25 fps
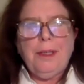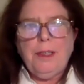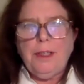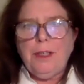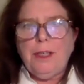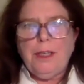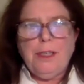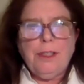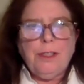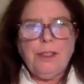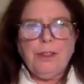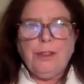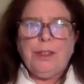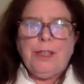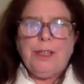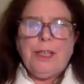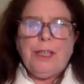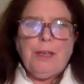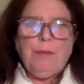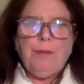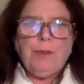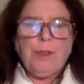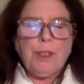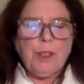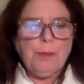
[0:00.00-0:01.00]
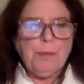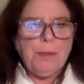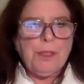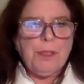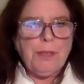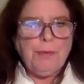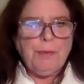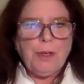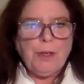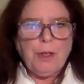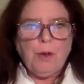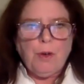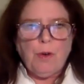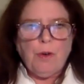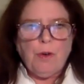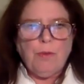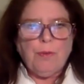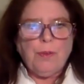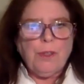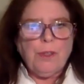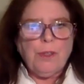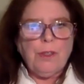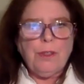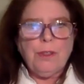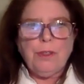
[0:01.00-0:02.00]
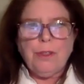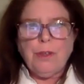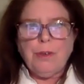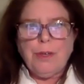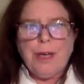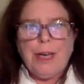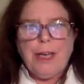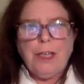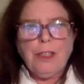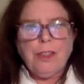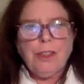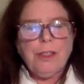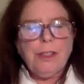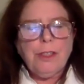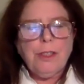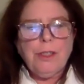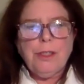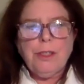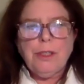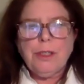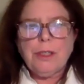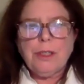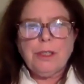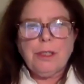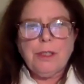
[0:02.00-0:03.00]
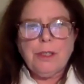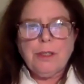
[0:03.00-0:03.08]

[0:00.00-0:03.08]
Is there a need for a specific goal for donations?